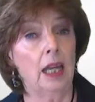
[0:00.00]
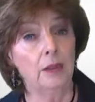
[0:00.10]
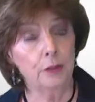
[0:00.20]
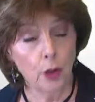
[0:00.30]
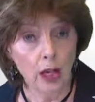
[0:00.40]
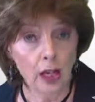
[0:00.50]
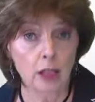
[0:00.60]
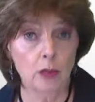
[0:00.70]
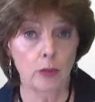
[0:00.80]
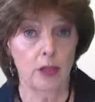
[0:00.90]
If you're
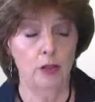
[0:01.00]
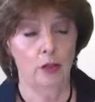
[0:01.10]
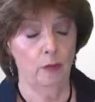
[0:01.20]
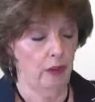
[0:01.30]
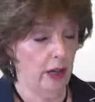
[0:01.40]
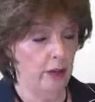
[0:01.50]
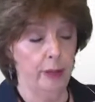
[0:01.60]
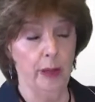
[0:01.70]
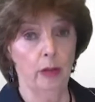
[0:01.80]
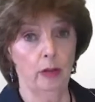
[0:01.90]
held within your
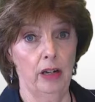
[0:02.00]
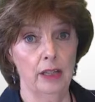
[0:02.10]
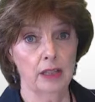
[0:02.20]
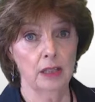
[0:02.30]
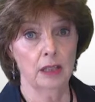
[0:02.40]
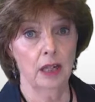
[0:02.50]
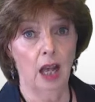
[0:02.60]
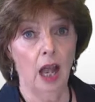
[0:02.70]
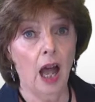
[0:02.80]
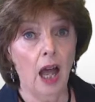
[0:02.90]
farrowing crate,
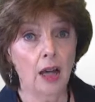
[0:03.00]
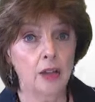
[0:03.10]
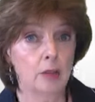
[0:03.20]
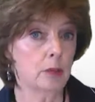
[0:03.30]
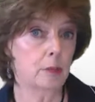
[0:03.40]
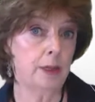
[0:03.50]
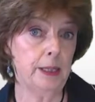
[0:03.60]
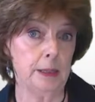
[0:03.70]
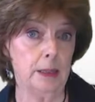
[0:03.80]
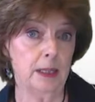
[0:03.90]
how do you
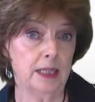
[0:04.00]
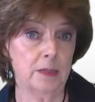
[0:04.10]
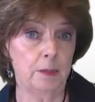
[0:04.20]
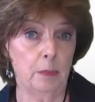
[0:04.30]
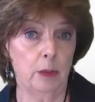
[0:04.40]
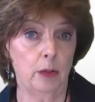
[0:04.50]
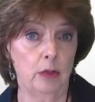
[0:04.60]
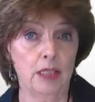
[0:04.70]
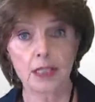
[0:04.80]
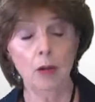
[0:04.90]
compete against people who
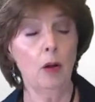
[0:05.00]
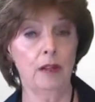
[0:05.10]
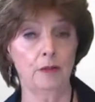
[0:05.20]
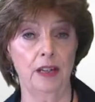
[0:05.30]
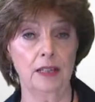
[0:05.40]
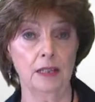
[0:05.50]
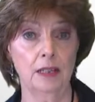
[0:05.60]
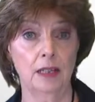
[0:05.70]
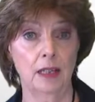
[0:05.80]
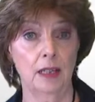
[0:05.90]
are so
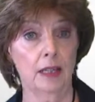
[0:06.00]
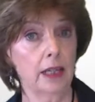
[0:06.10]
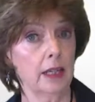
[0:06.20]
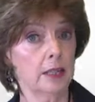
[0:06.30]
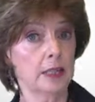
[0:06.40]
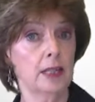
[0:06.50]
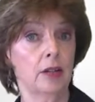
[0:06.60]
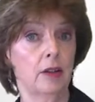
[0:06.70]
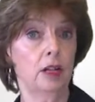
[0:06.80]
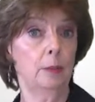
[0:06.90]
unfettered that they can
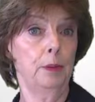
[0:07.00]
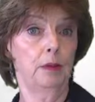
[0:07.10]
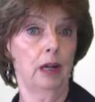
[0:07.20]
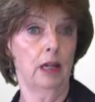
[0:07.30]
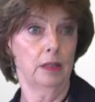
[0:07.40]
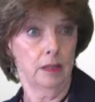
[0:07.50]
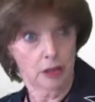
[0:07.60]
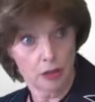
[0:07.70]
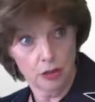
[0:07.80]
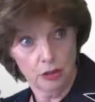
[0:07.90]
stand on open ground
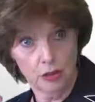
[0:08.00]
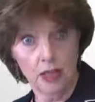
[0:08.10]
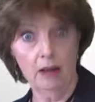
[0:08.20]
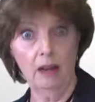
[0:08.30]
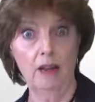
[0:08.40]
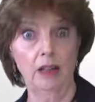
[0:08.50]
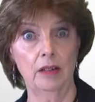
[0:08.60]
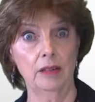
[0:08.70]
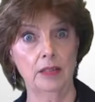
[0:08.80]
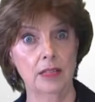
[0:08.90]
to shoot their
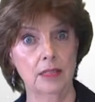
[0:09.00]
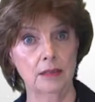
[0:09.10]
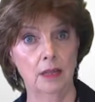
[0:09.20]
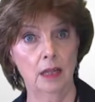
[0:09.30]
arrows?